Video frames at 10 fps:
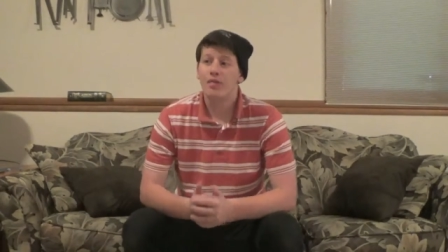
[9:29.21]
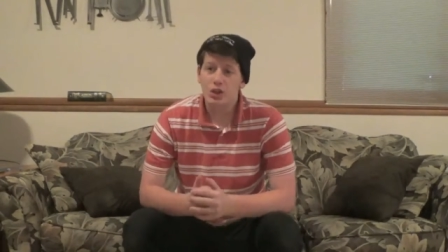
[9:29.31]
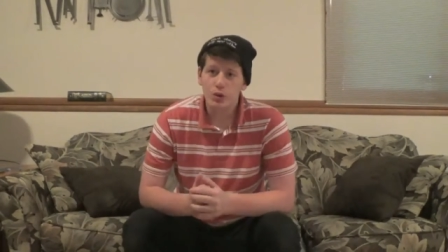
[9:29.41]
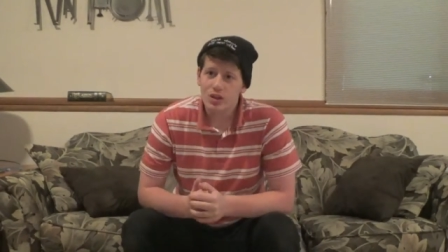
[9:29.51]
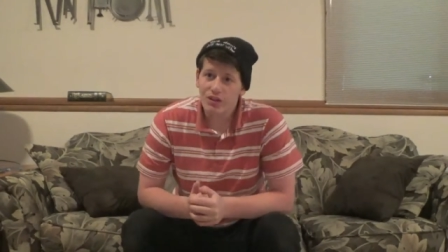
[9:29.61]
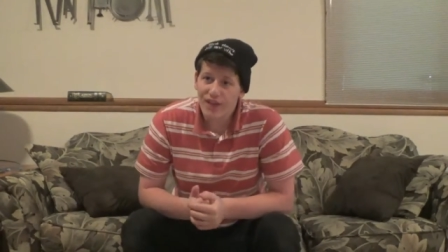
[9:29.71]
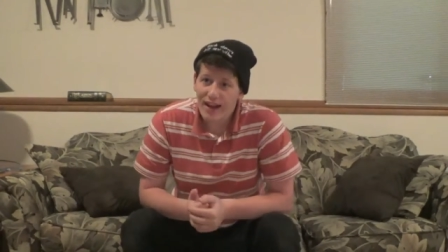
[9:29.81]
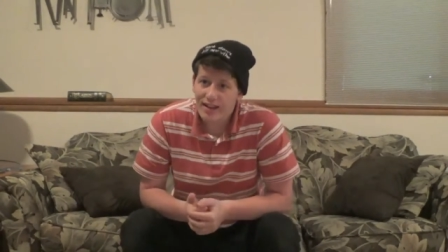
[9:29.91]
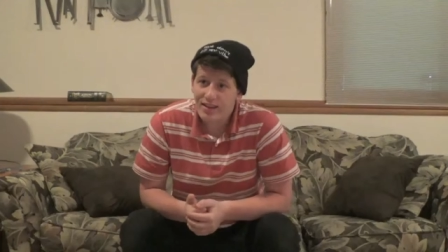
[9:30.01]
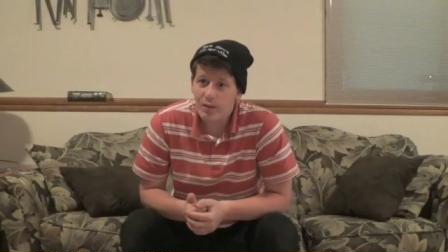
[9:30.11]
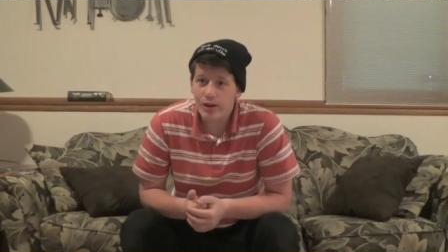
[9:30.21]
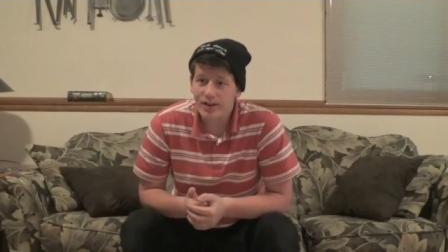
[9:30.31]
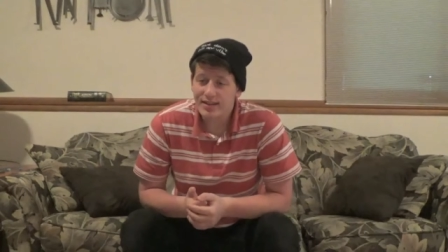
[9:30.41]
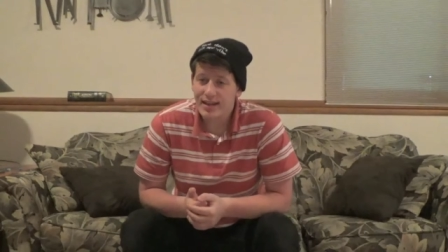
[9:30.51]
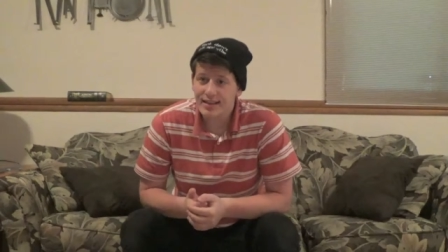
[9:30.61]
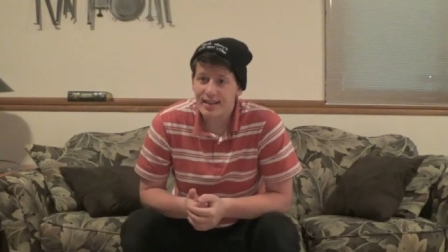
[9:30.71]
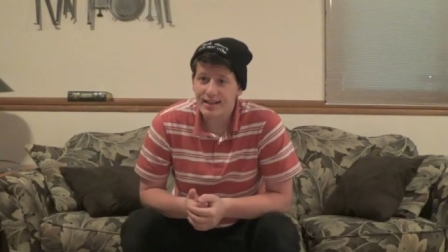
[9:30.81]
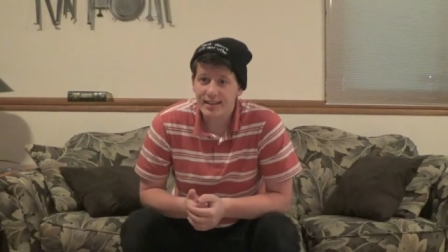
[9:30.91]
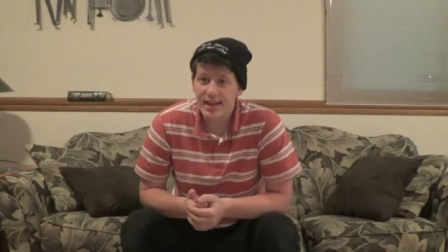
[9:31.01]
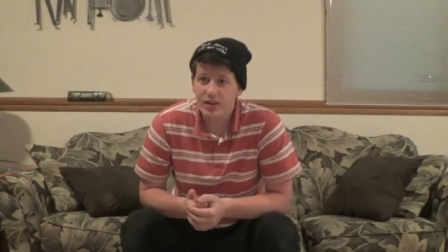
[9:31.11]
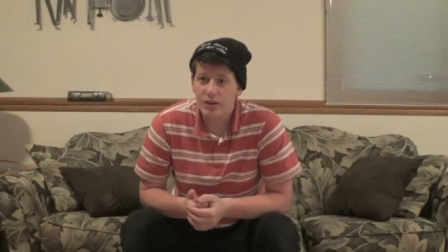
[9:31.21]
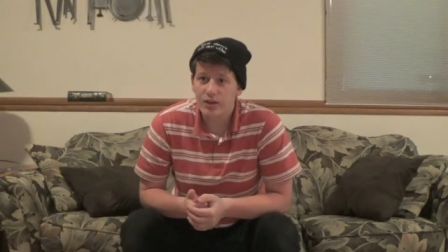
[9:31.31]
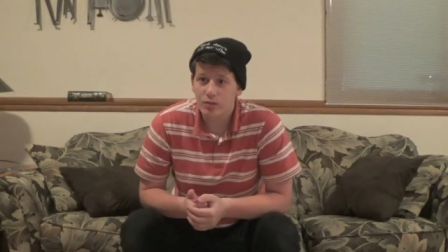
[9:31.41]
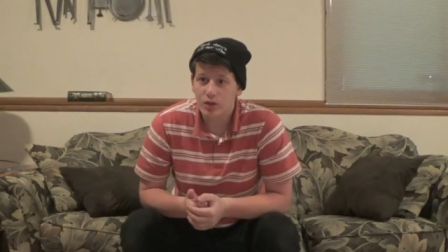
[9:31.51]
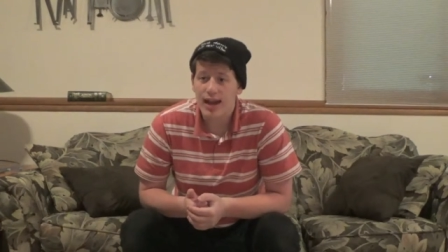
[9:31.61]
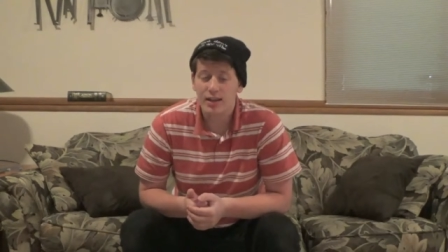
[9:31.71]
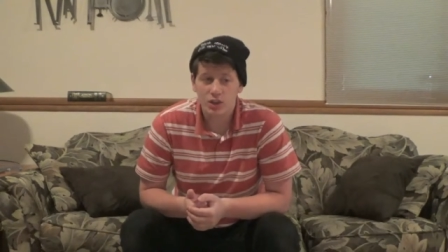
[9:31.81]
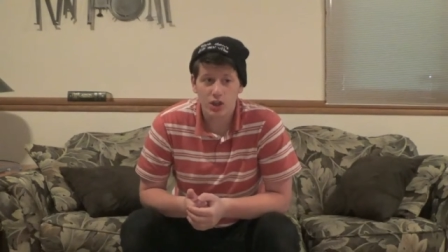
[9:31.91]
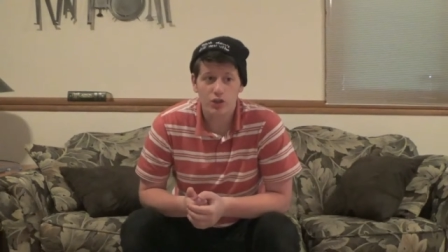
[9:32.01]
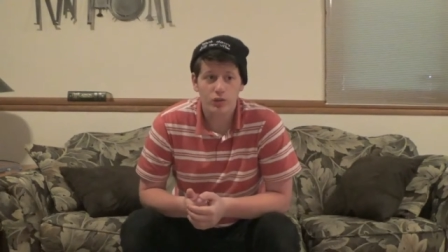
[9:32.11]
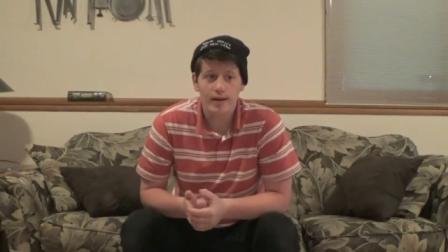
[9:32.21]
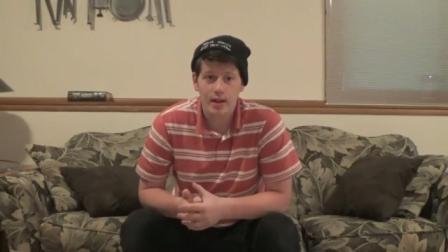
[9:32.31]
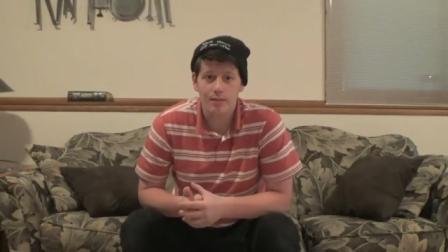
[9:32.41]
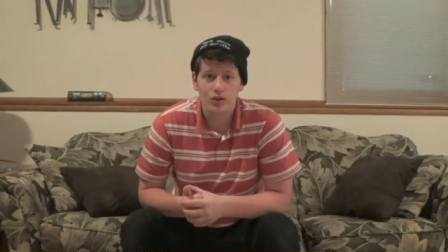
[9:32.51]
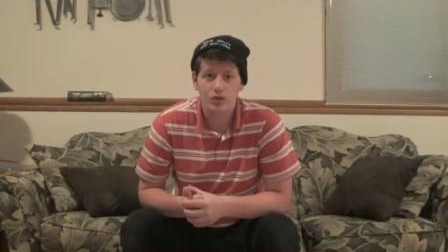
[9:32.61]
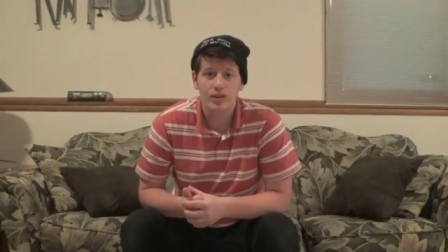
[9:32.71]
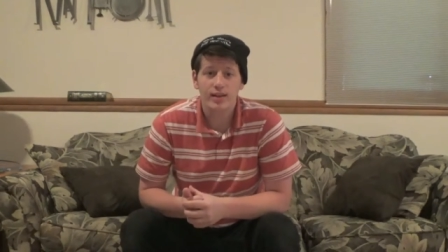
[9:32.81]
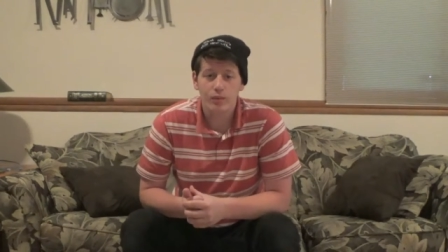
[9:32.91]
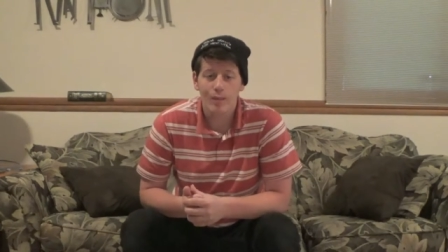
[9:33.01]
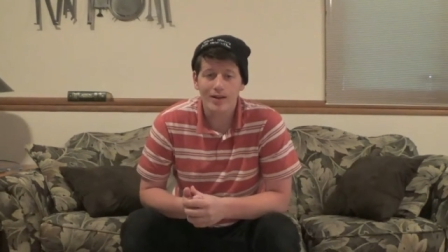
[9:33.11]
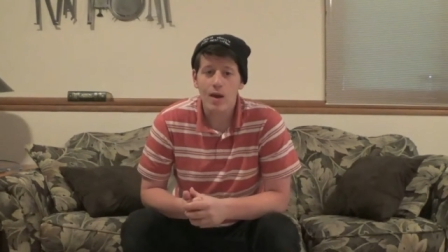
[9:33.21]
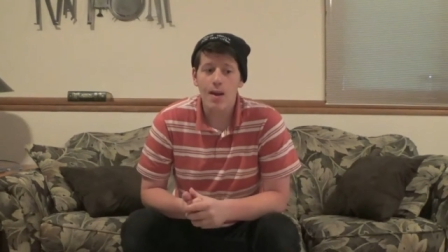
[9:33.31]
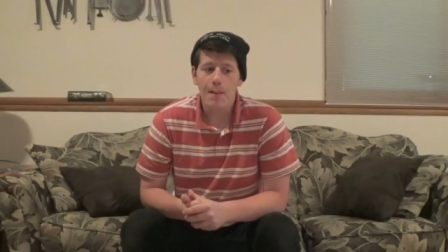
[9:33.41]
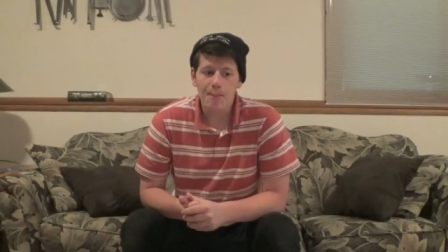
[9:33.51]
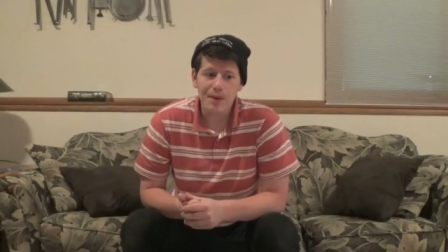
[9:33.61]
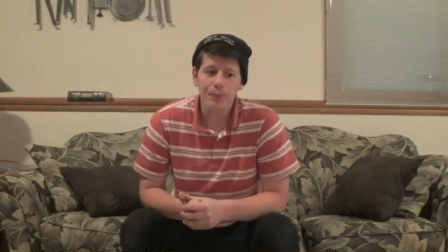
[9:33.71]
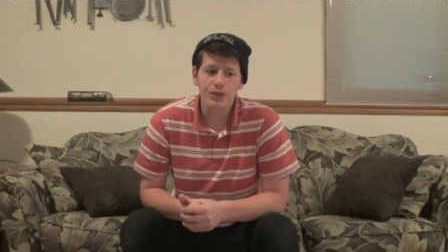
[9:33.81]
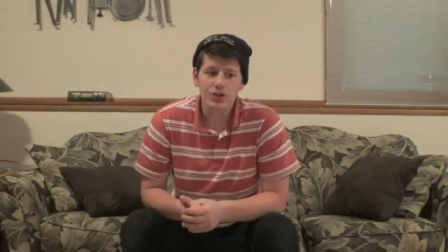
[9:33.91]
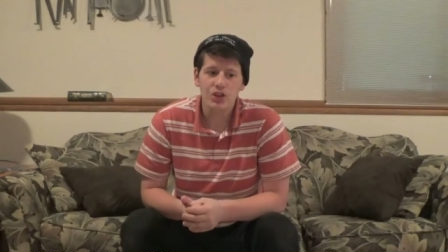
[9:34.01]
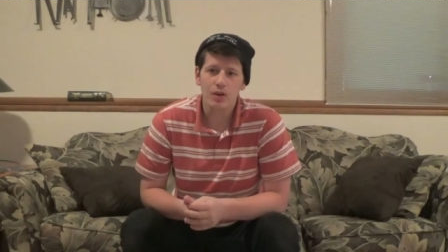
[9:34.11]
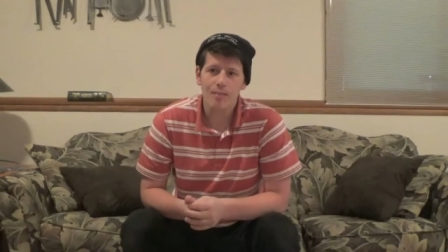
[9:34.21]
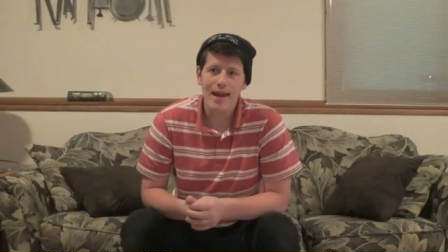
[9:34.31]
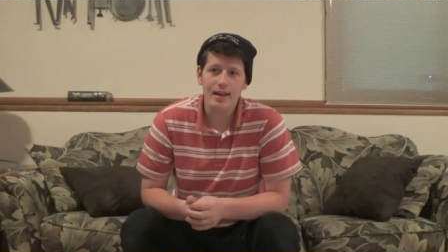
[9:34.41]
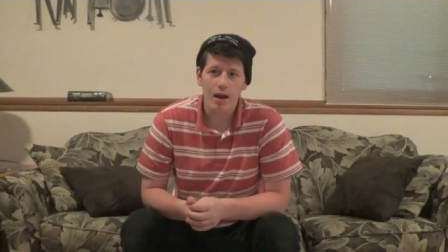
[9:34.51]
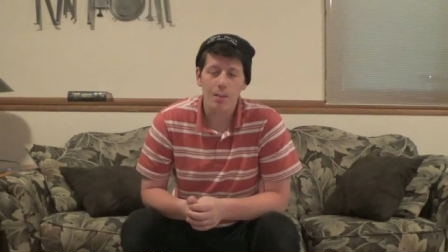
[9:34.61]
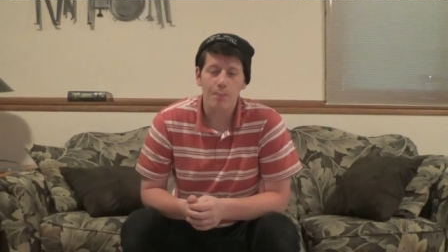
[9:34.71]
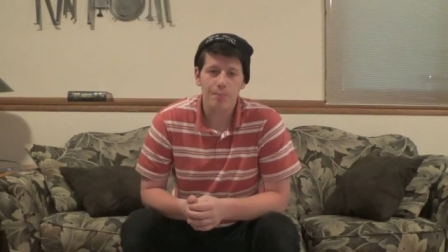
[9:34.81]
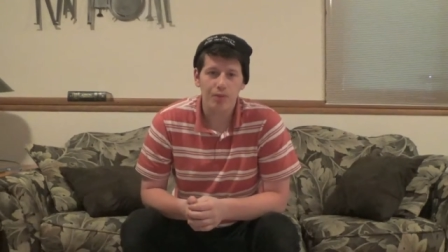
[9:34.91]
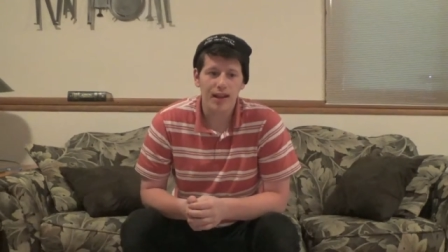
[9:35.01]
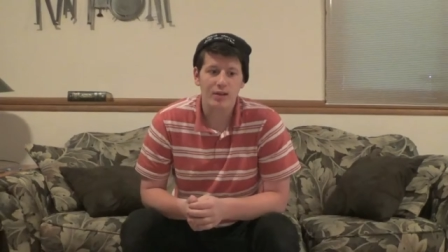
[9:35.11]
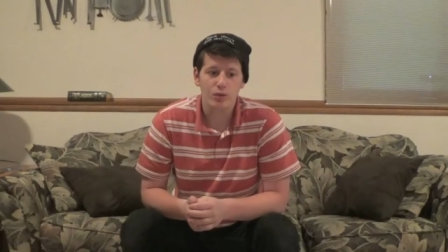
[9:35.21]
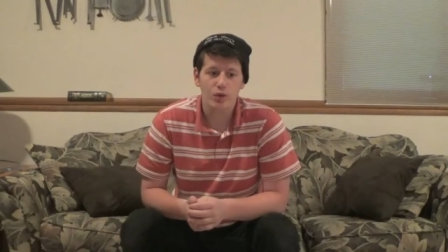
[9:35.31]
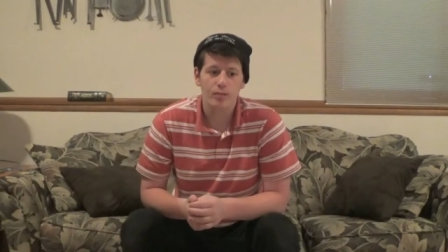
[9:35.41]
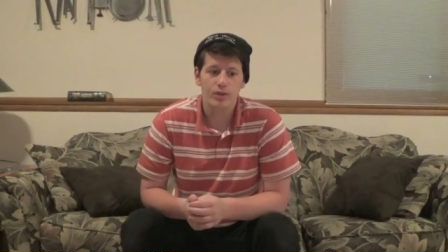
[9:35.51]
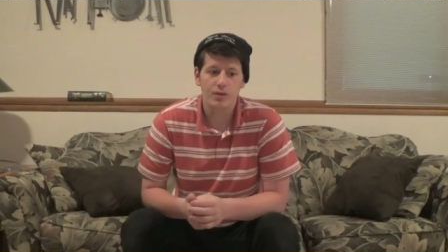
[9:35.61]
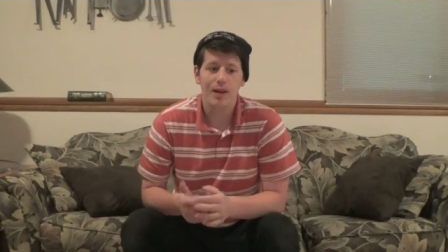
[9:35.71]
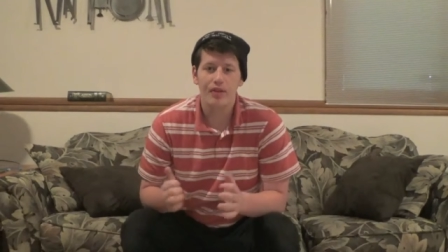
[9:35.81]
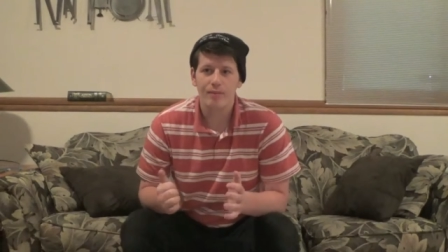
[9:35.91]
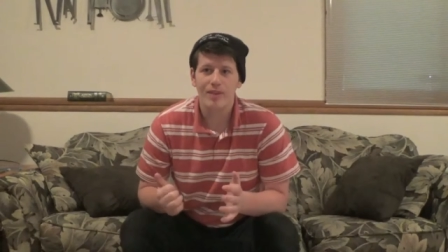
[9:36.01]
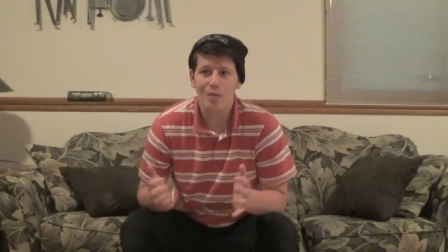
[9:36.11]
due to the fact that they were in the Titanic together and they had such great chemistry and romance, people still make up like rumors about them.